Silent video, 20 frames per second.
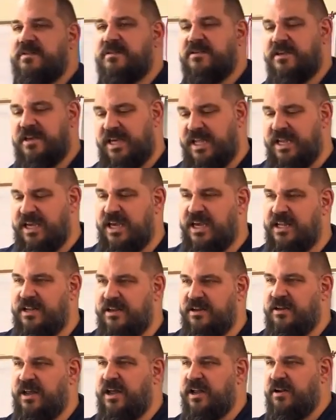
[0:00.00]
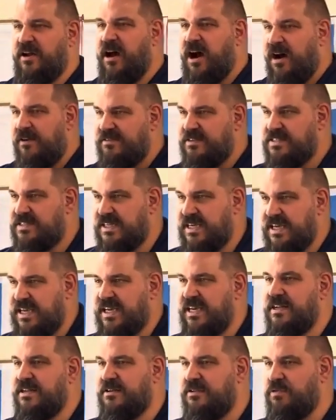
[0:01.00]
getting it and harvesting
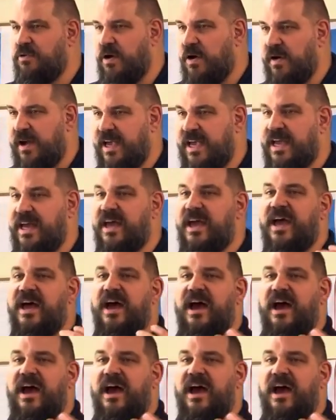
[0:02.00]
it and growing it